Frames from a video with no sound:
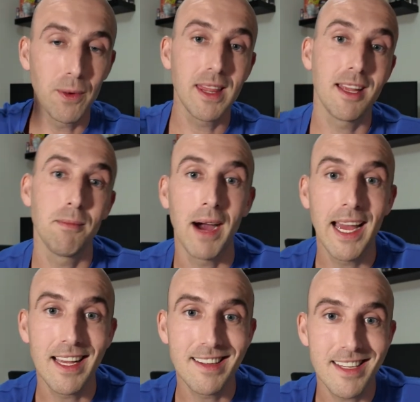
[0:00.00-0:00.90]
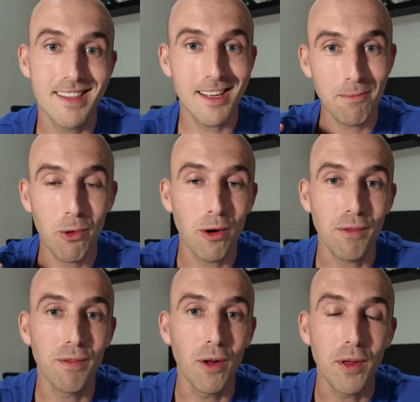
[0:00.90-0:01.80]
within my existing
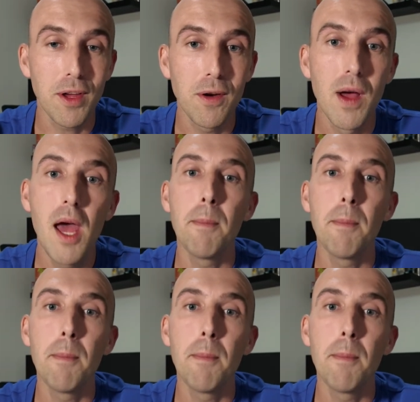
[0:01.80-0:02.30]
portfolio